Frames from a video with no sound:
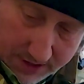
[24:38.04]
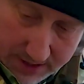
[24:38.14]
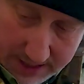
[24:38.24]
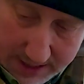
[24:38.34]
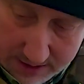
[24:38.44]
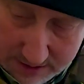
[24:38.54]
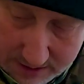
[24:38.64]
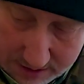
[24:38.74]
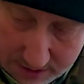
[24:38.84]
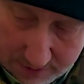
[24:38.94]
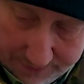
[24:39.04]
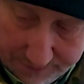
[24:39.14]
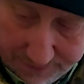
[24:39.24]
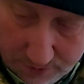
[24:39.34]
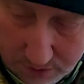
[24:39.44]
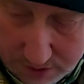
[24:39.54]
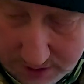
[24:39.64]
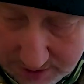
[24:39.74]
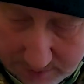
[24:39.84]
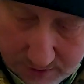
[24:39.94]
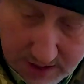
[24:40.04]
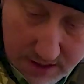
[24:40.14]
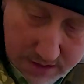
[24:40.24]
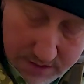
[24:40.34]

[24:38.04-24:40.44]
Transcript: going to need is a knife and fork somewhere.